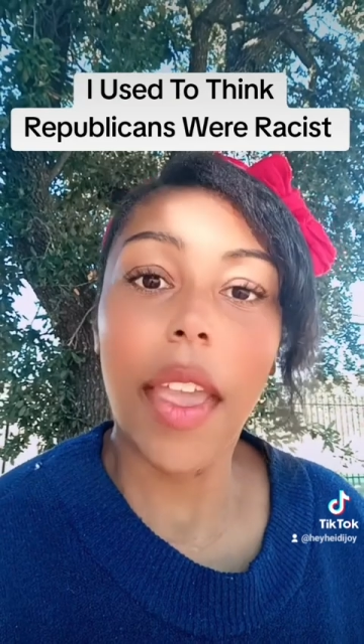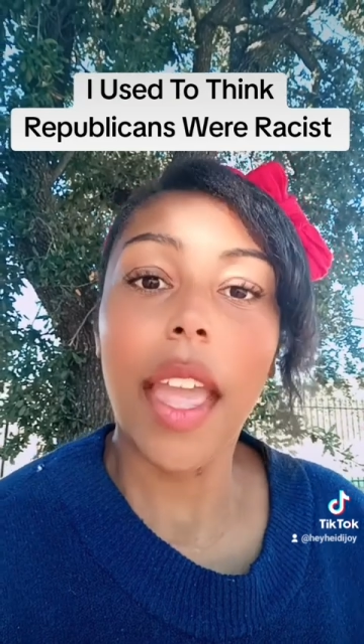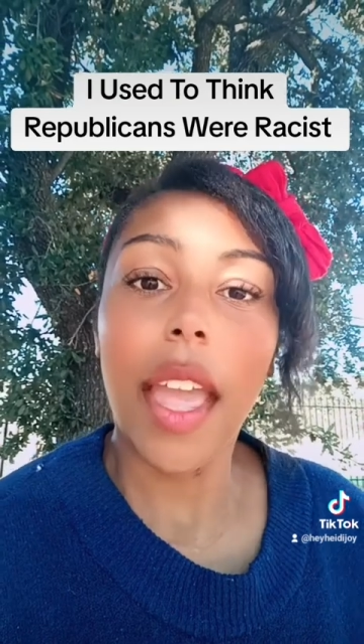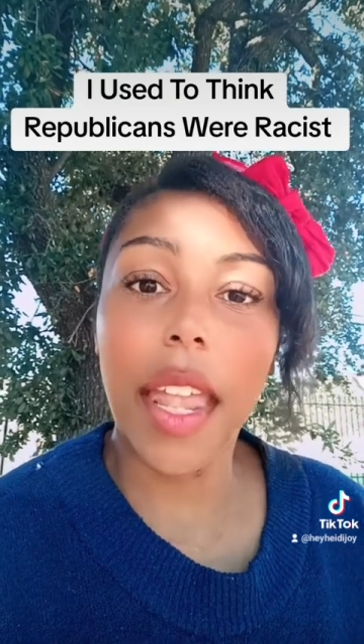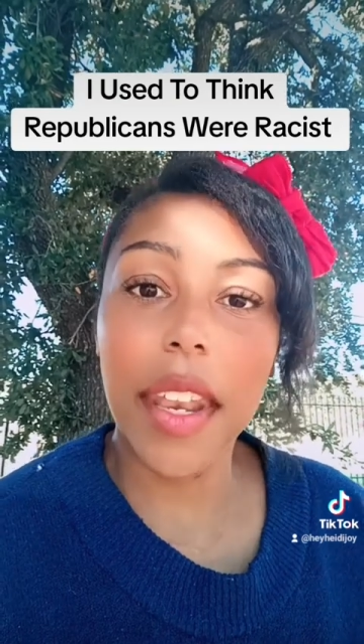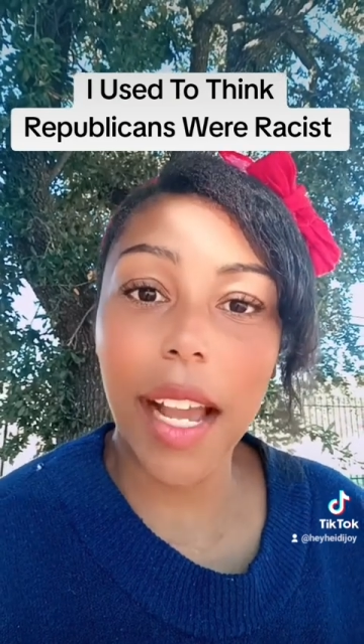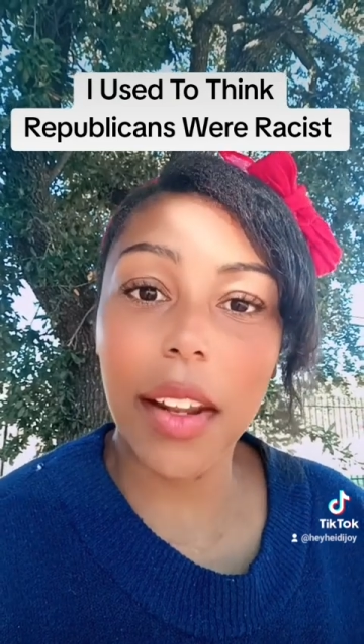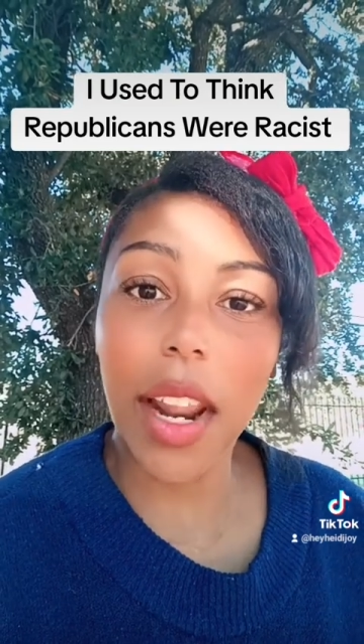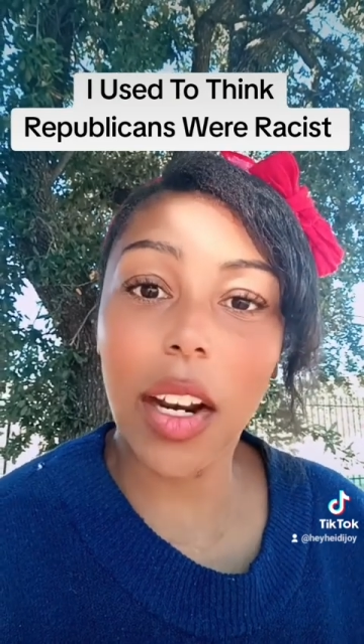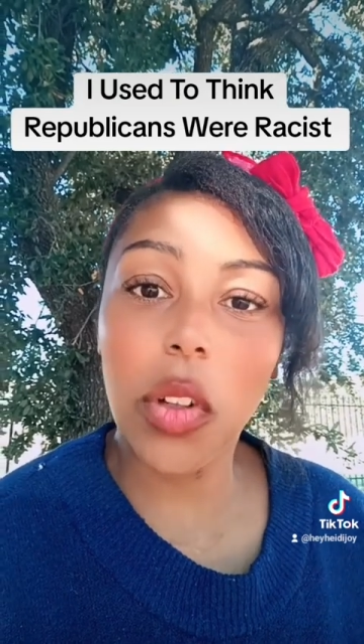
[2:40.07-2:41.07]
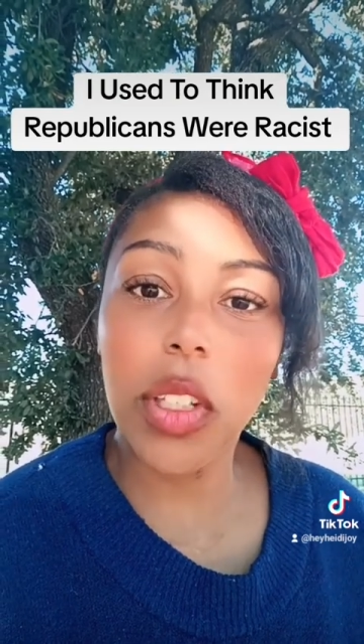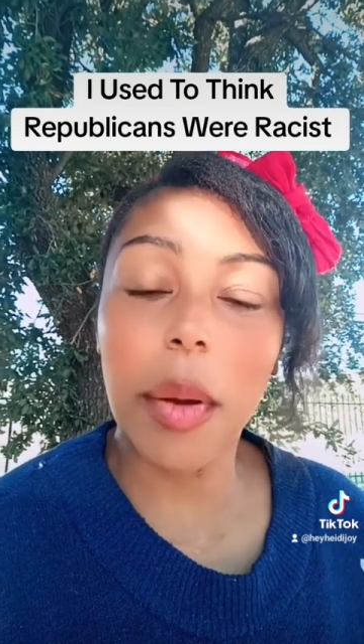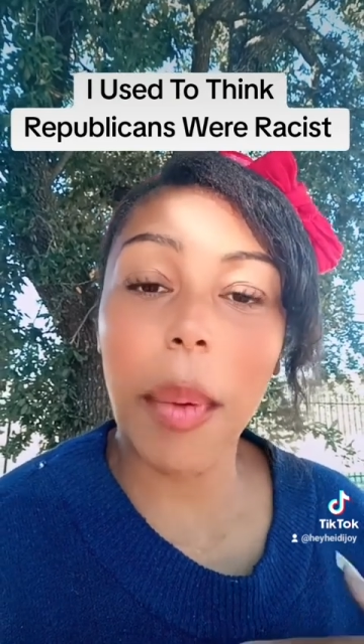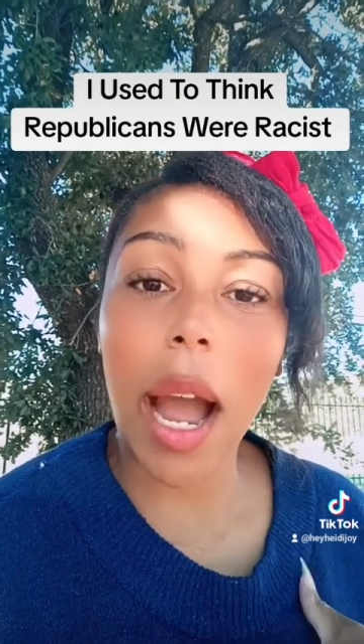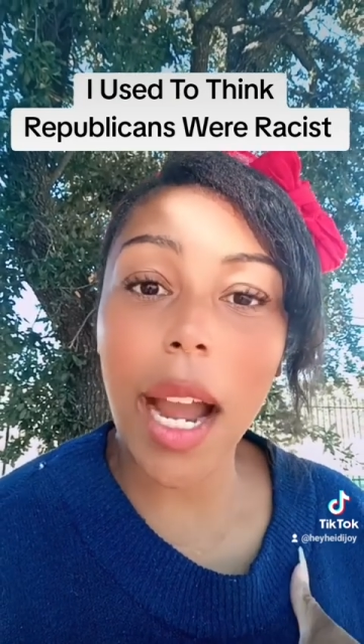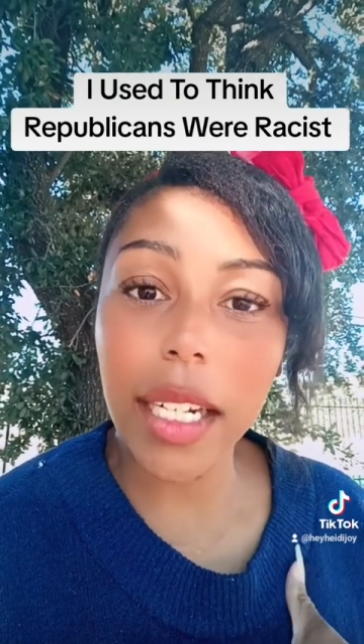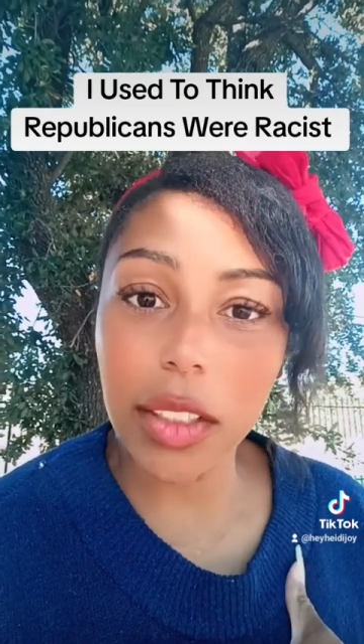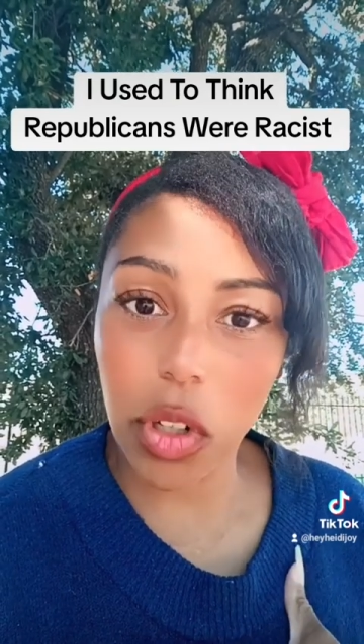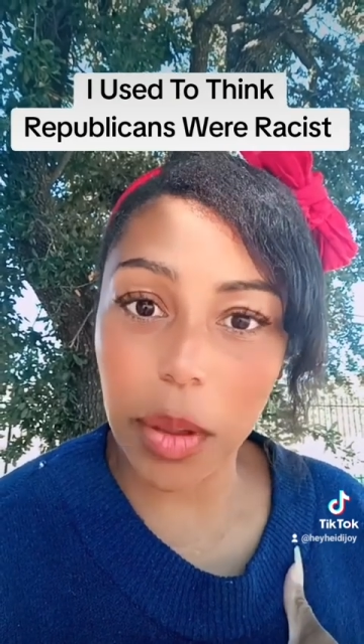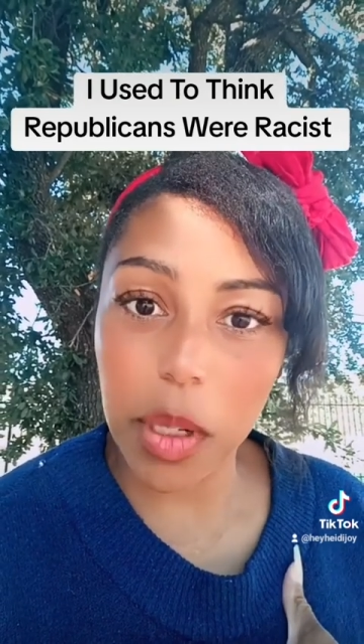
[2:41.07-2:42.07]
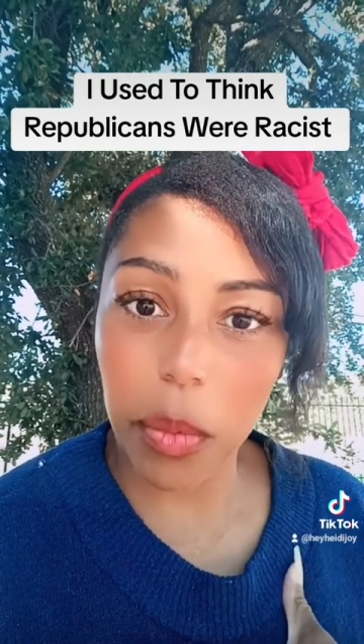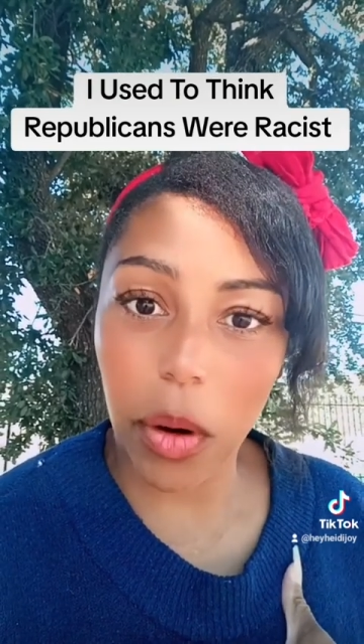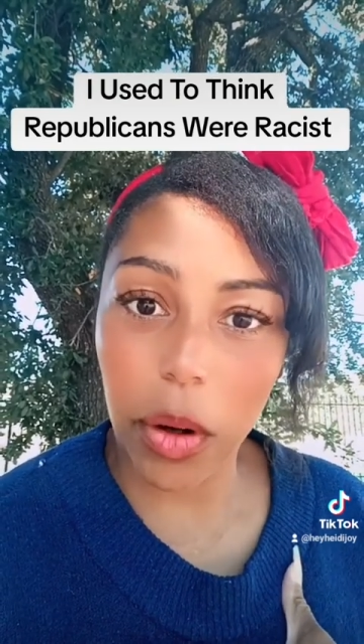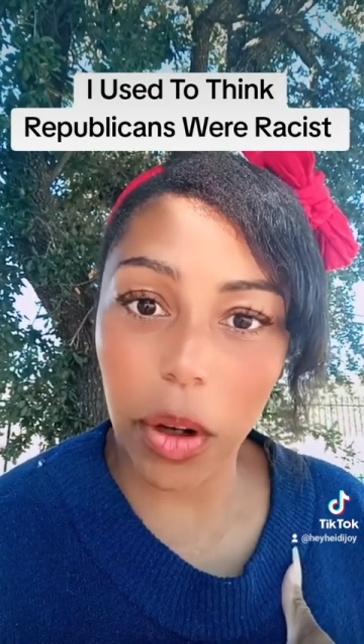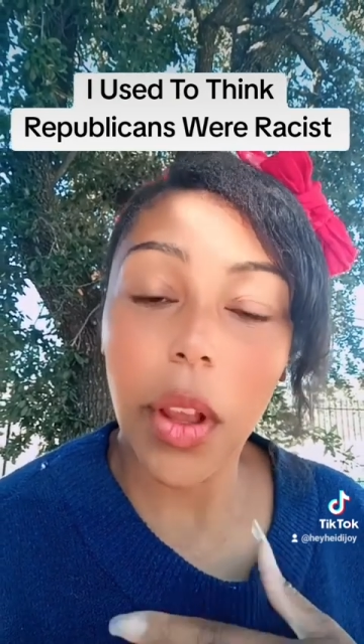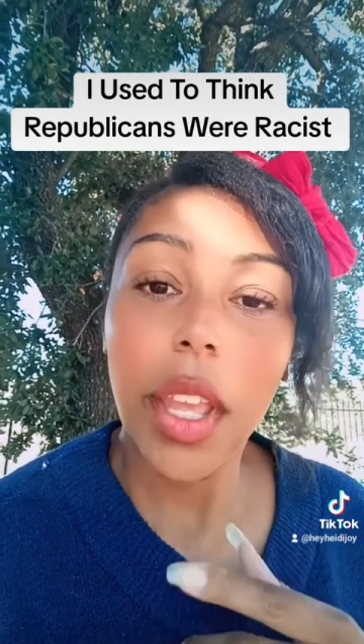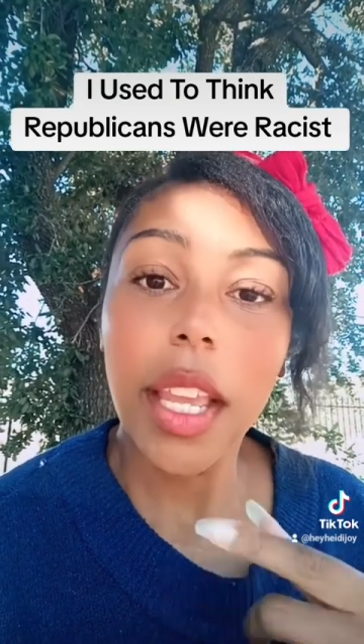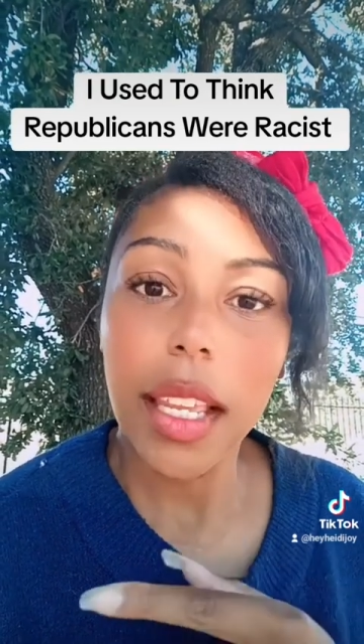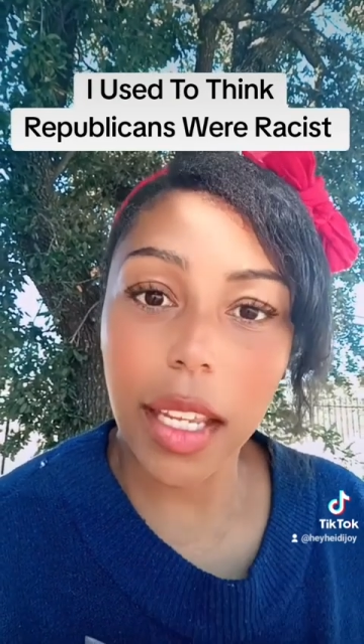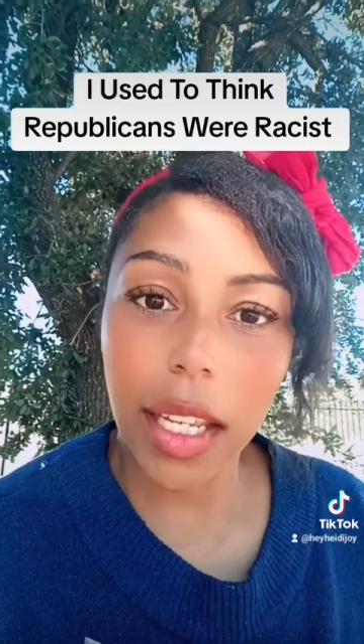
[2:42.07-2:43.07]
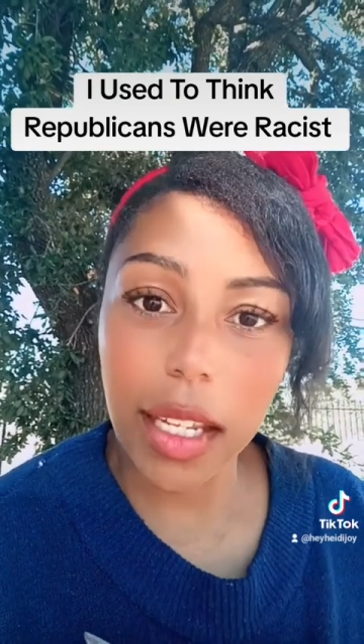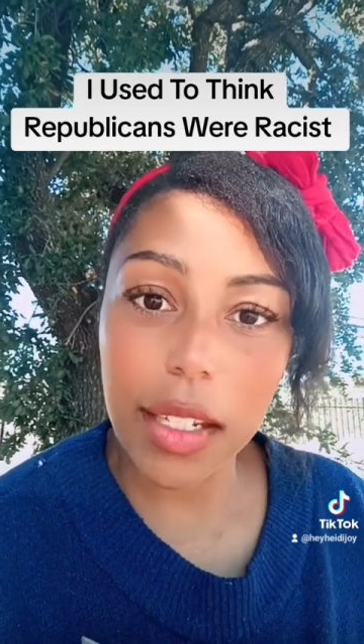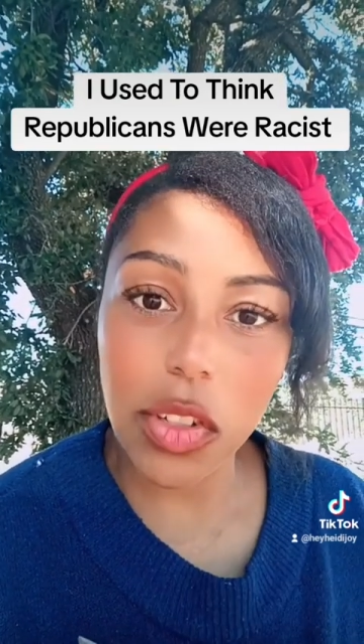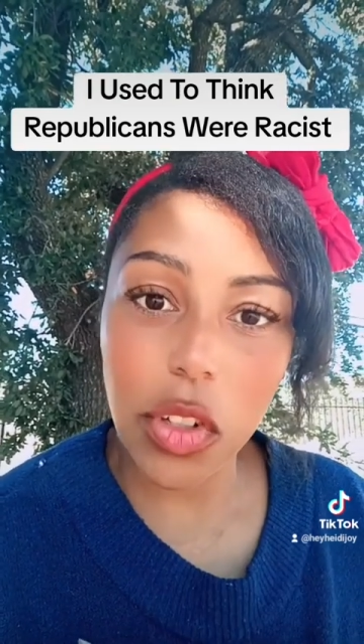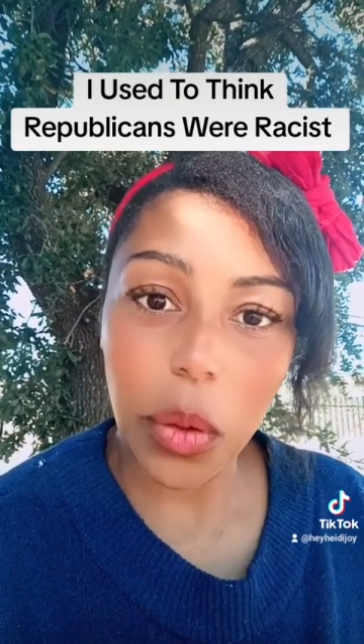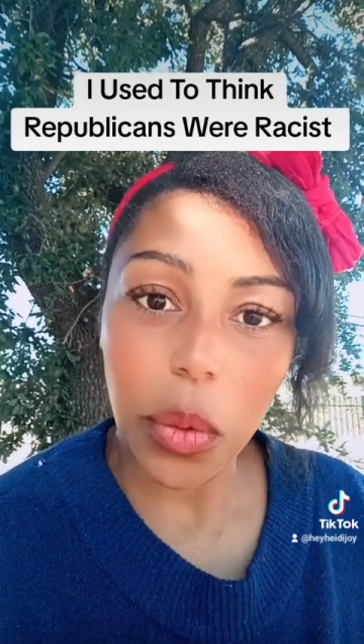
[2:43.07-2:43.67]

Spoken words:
And now not only am I a Trump supporter, he is too.